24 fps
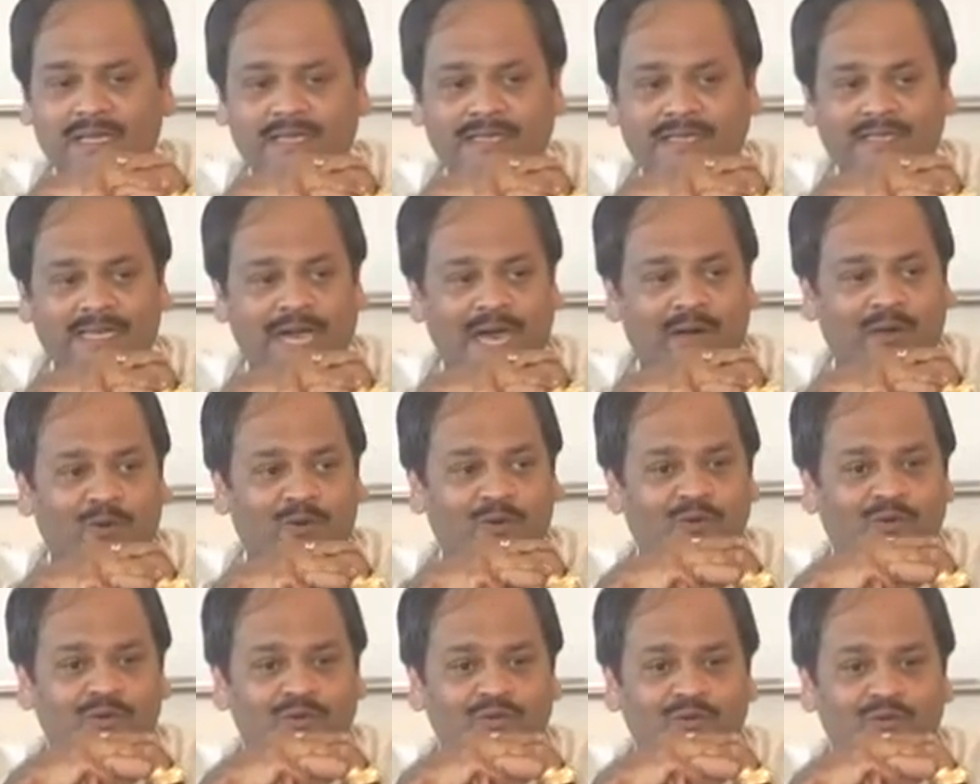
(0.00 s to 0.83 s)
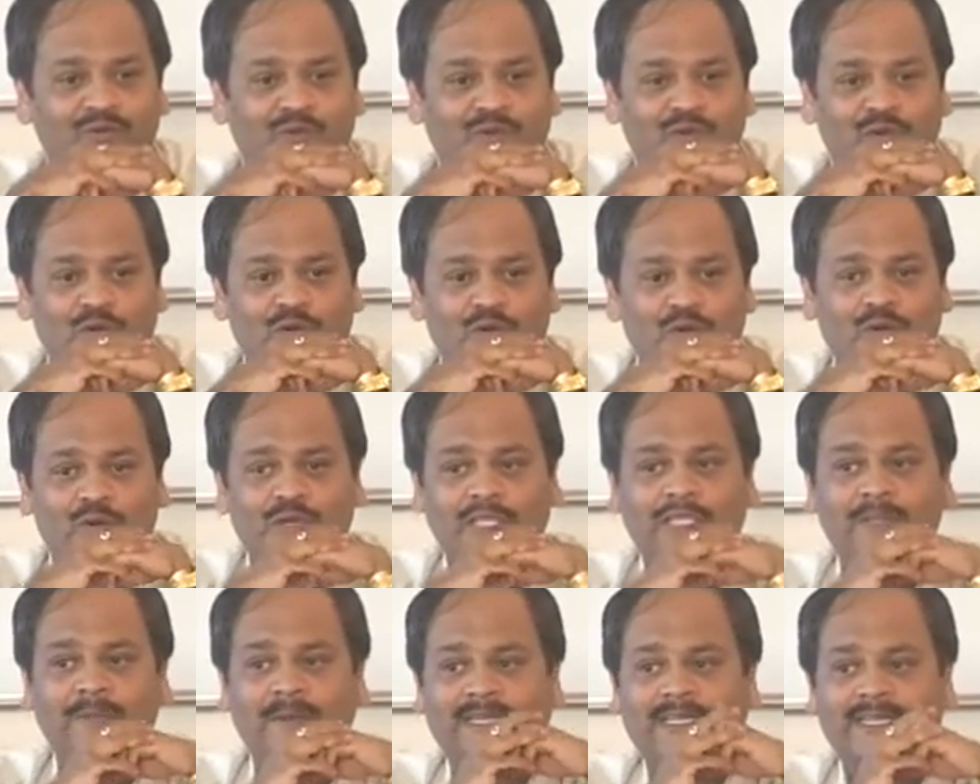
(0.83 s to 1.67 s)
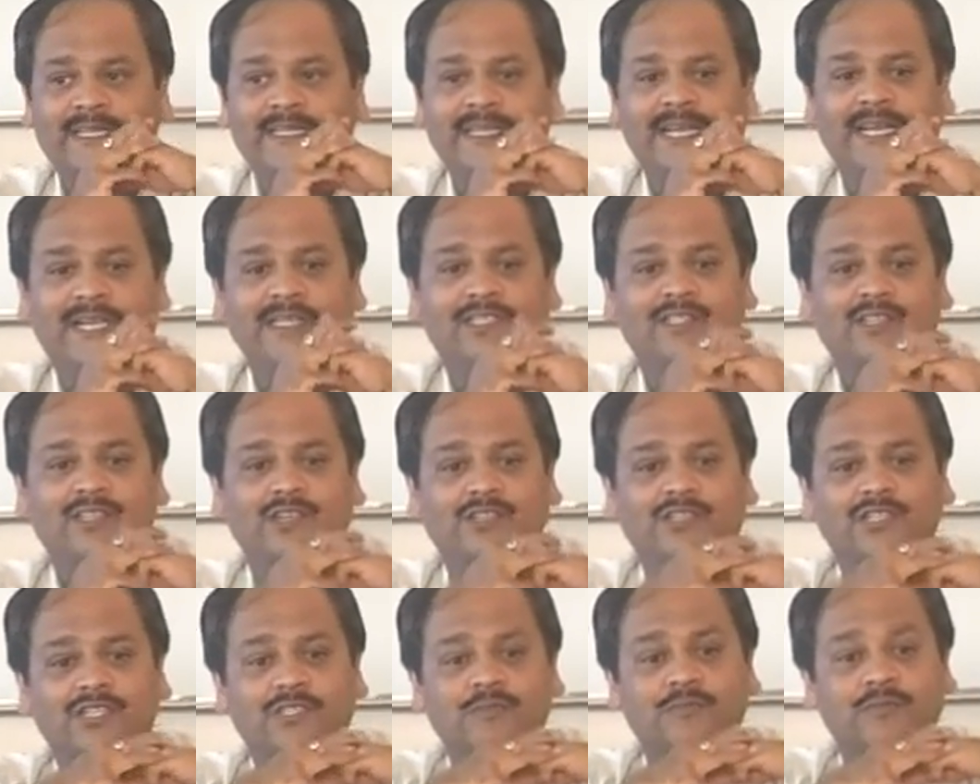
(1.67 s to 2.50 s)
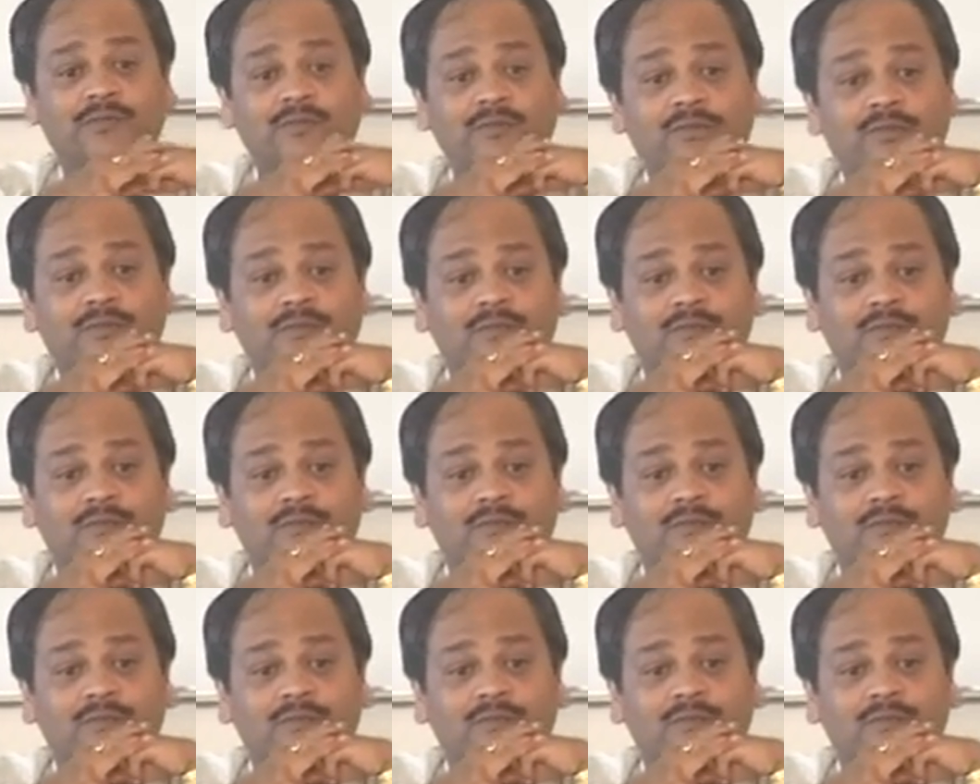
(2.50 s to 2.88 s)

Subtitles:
Now, which bacteria is successful?